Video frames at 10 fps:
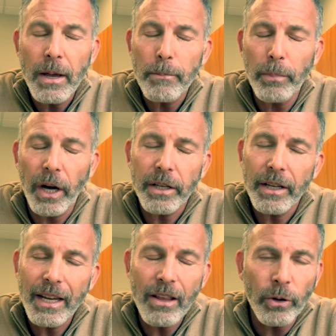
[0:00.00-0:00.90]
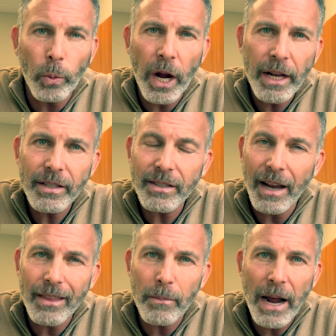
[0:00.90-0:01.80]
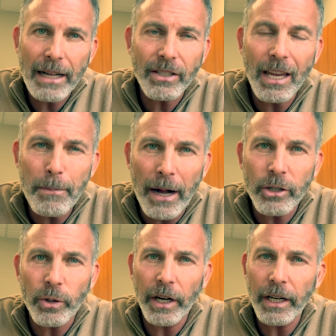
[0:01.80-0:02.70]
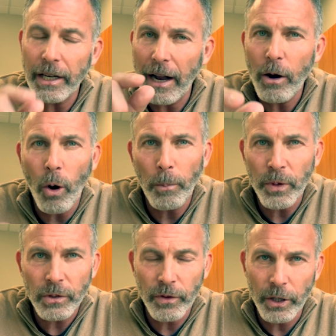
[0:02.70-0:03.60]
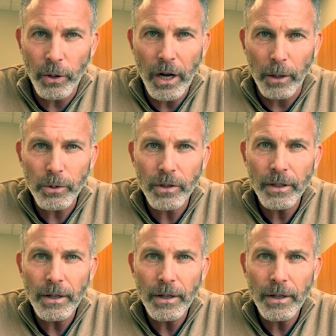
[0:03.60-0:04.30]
But either way, stay on the mats, keep on training, and I hope this video helps.